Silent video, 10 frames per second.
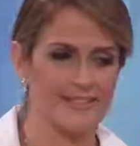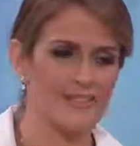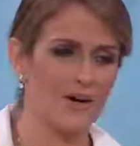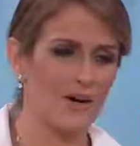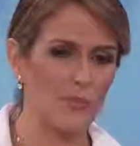
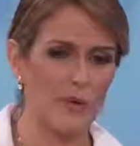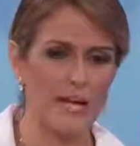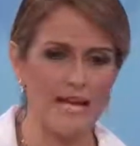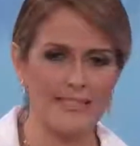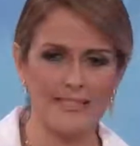So
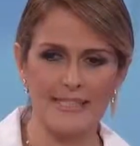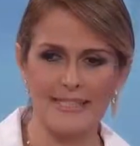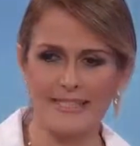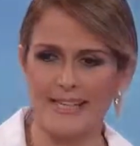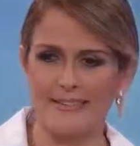what I did
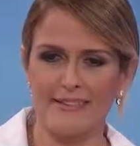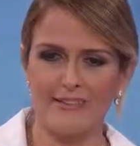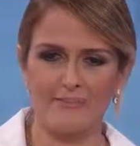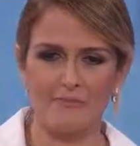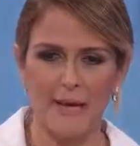at the end
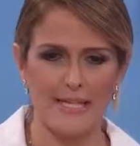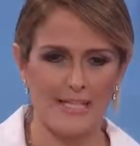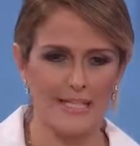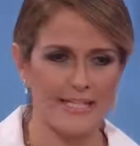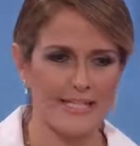of my
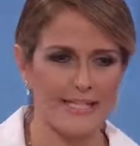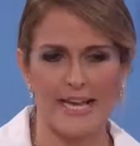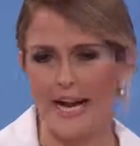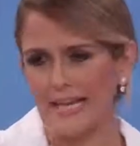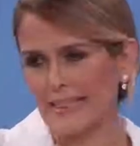clinic
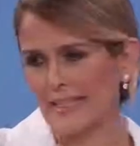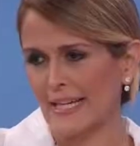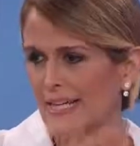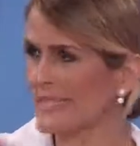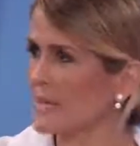day, I
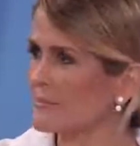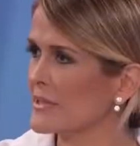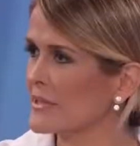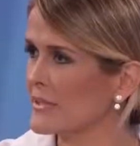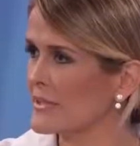lined up
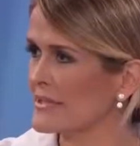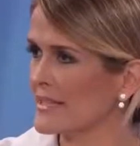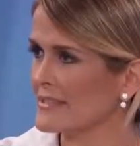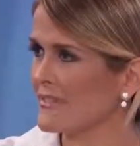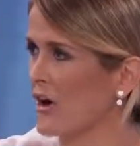the urine
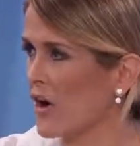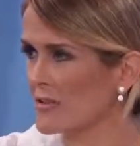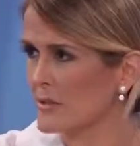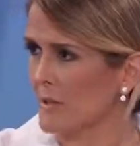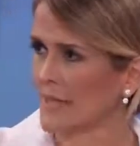tests of
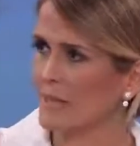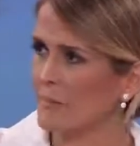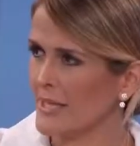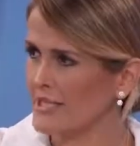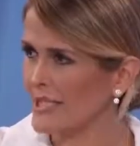all the
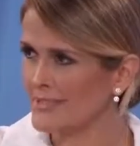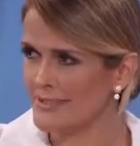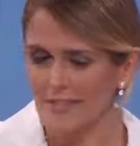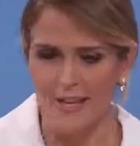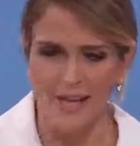pregnant
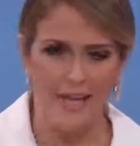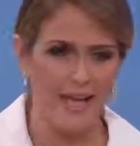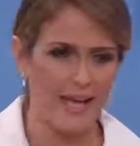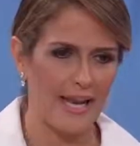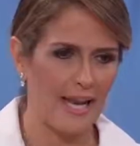patients,
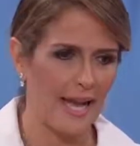and I